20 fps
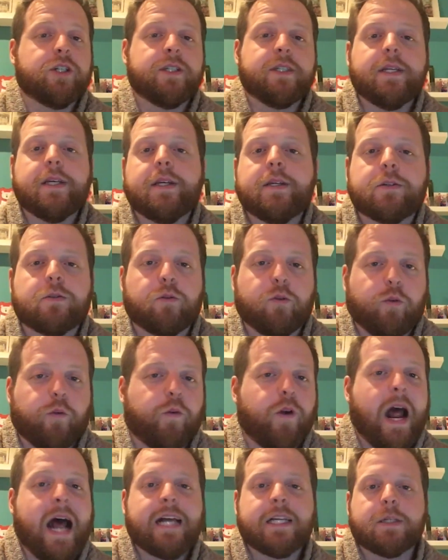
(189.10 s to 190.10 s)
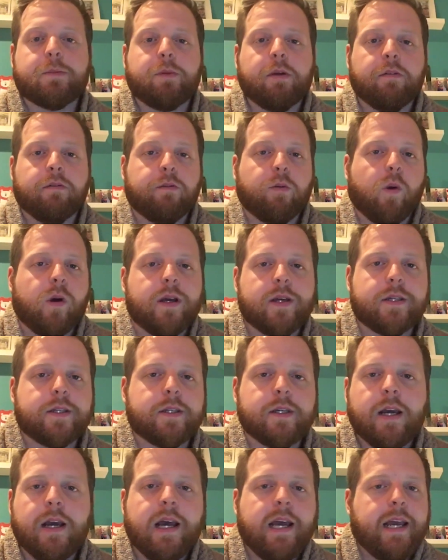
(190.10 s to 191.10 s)
T's raspy voice
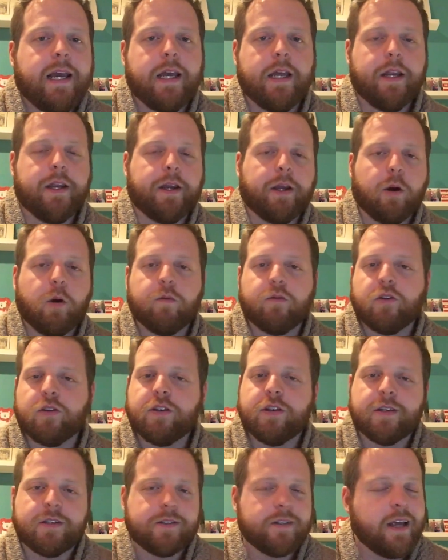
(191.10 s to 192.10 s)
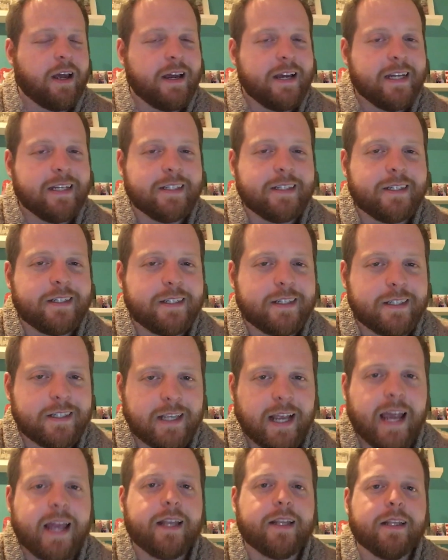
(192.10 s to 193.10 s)
hitting over this
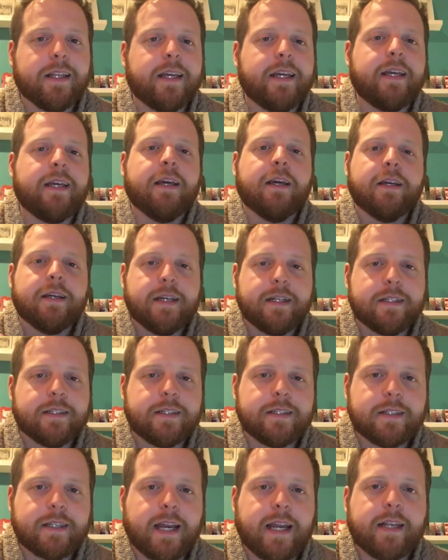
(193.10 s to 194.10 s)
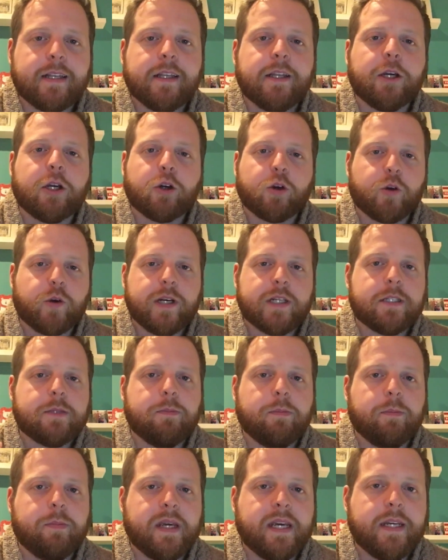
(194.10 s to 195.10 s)
insanely crisp
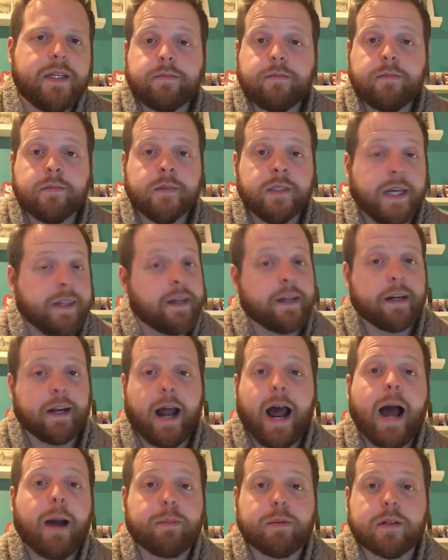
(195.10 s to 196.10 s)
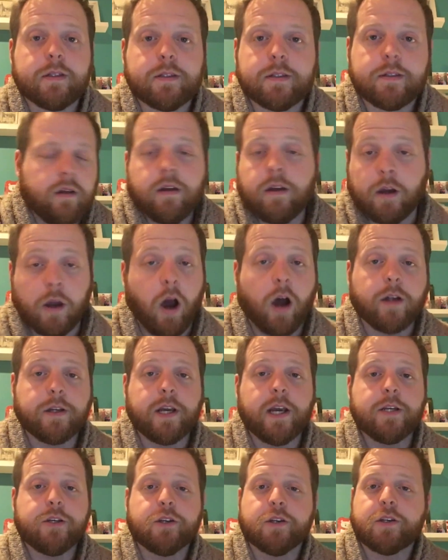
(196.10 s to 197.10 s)
beat. And then it happens.
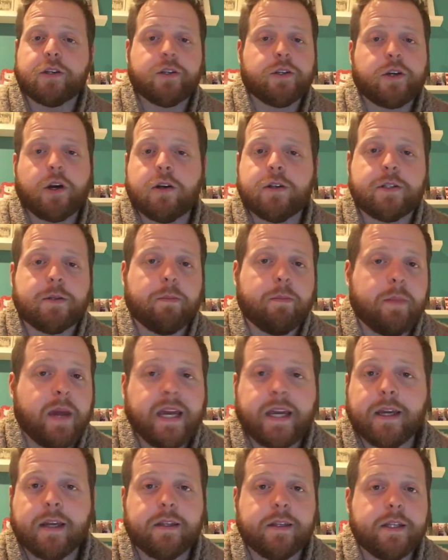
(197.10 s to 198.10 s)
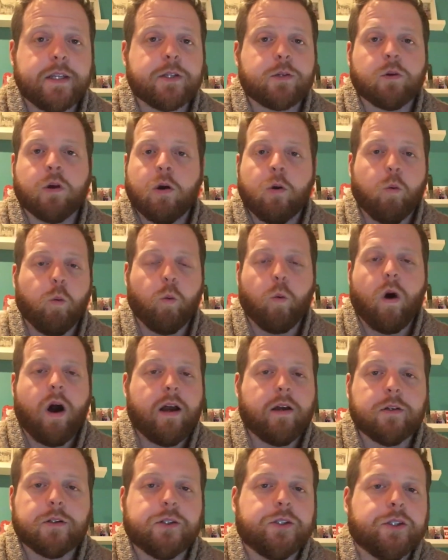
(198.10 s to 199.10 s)
Kanye just starts making these
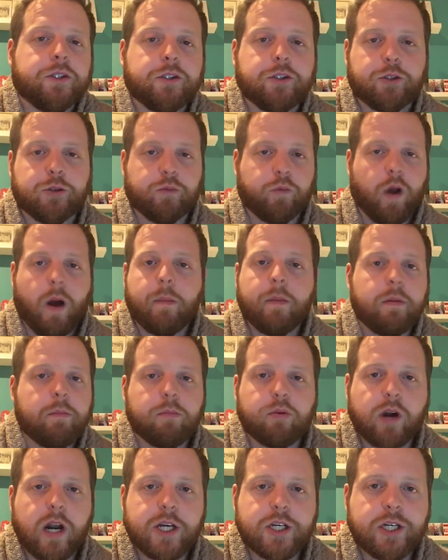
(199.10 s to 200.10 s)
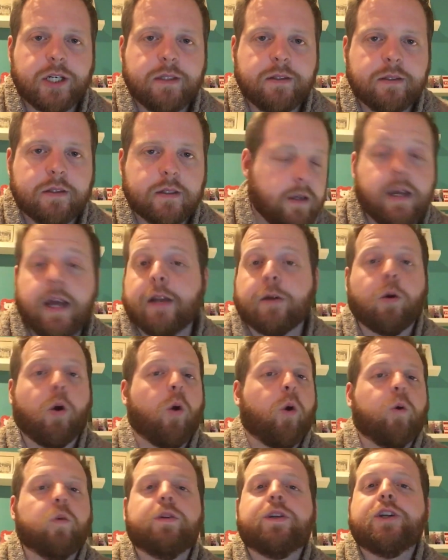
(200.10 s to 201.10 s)
wild drum impressions, and
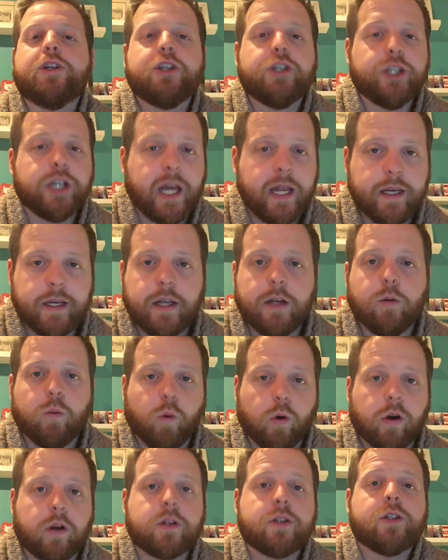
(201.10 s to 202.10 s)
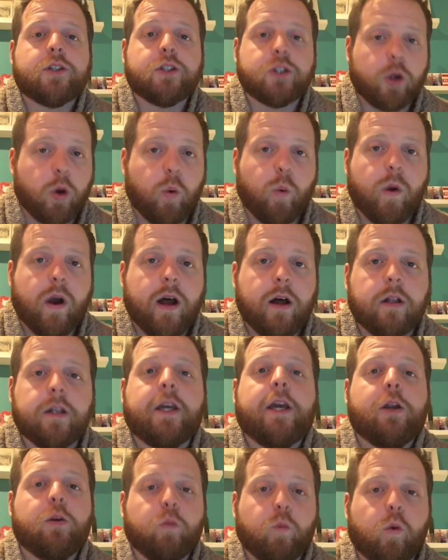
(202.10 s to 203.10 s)
holy shit, it works so well.
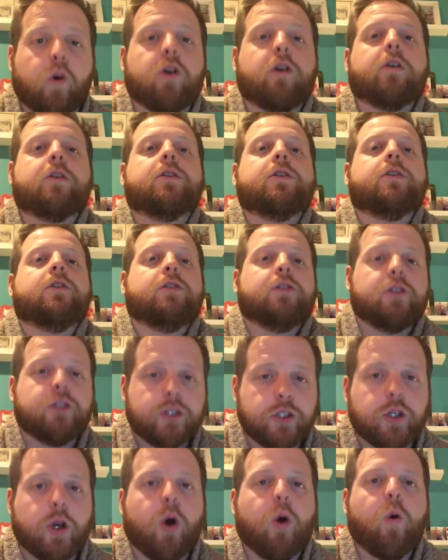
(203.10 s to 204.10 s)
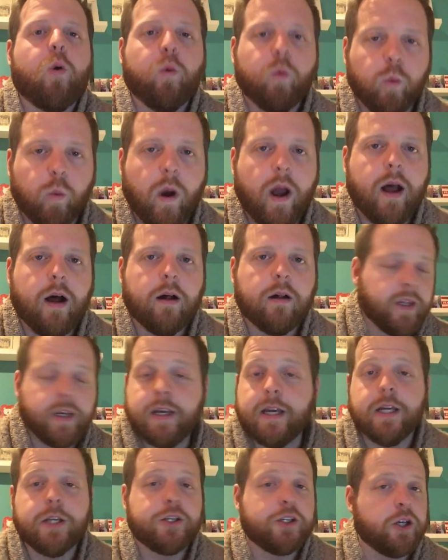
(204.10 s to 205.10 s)
It works so well.
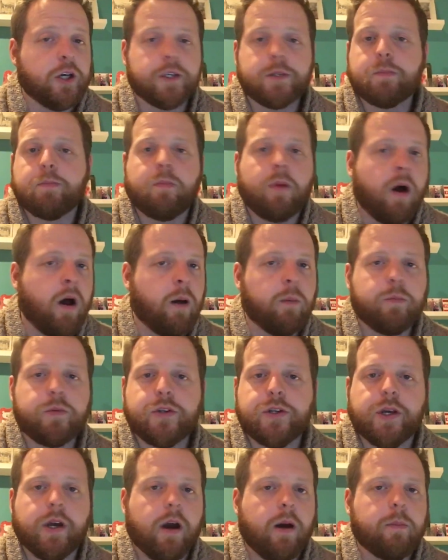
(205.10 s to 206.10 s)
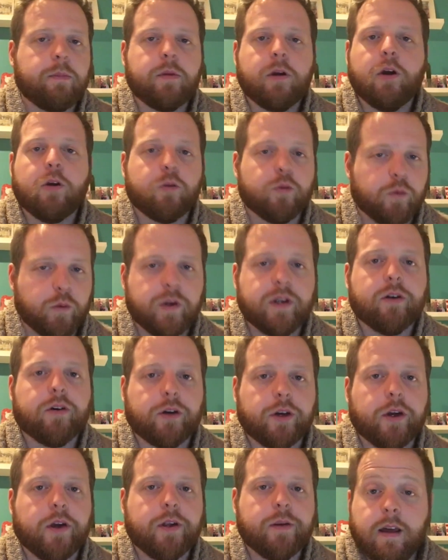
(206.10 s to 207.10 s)
It just pumps you up real
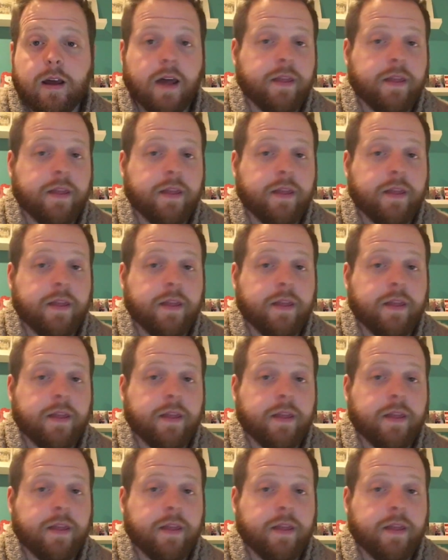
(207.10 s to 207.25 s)
good.